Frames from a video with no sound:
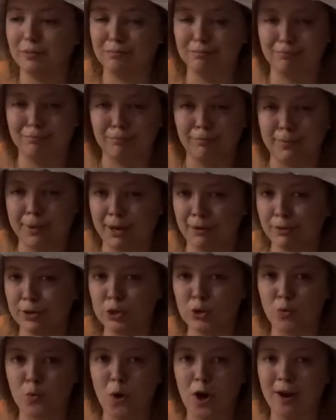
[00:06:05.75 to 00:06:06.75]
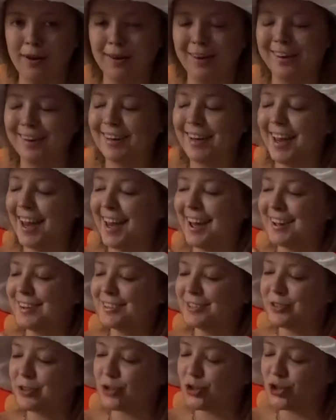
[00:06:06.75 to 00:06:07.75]
marijuana and
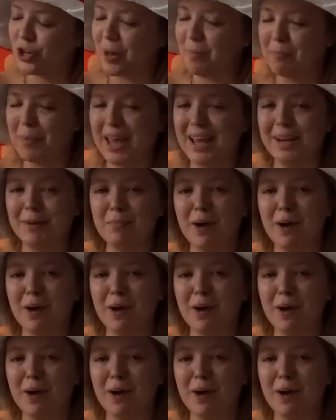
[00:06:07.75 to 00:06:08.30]
the champagne